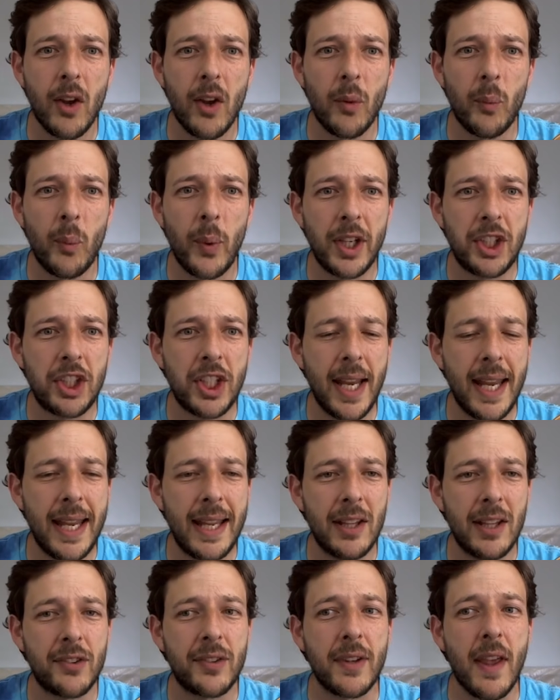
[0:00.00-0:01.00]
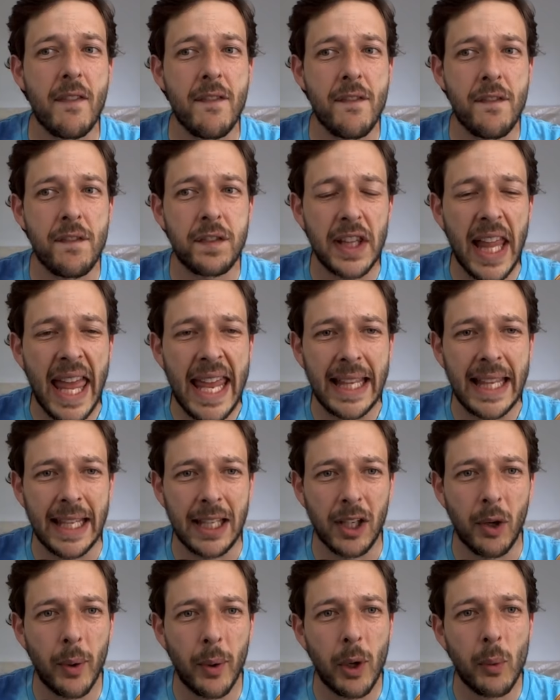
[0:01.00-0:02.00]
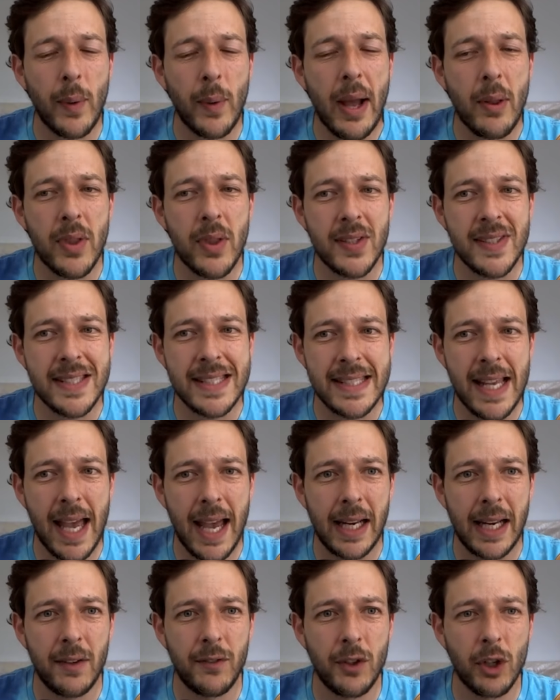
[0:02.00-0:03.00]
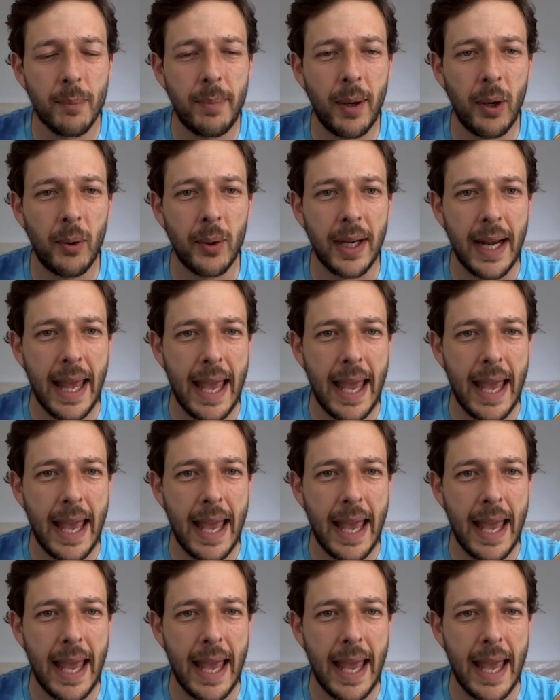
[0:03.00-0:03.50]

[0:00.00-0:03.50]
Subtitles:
which is flanking, going around the side of your opponent.